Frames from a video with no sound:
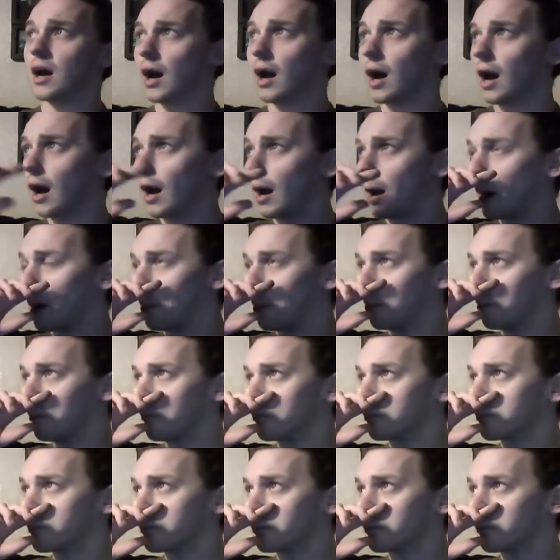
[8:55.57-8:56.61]

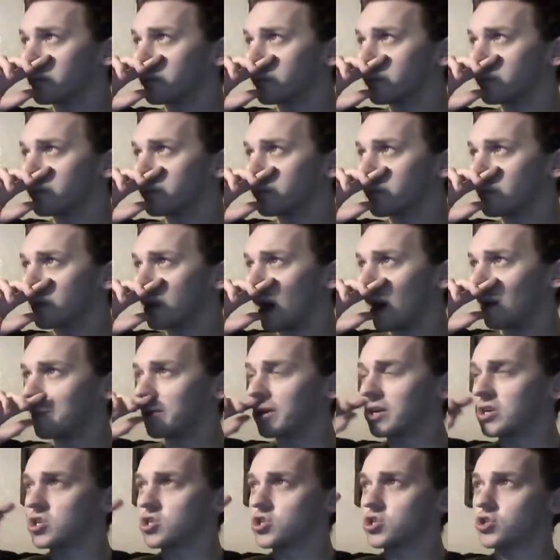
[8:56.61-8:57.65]
I'm
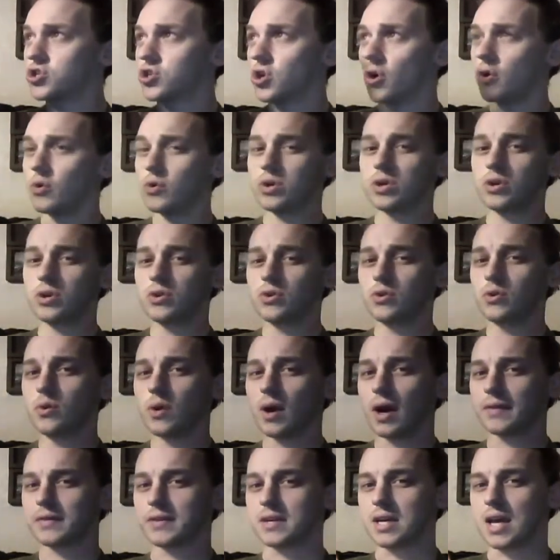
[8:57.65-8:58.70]
going to show you
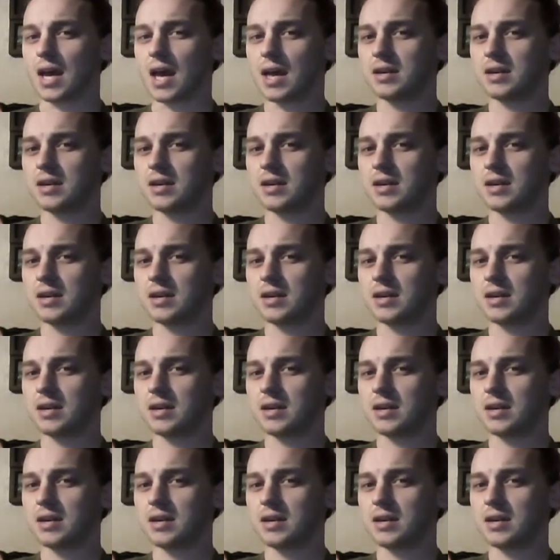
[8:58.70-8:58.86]
at the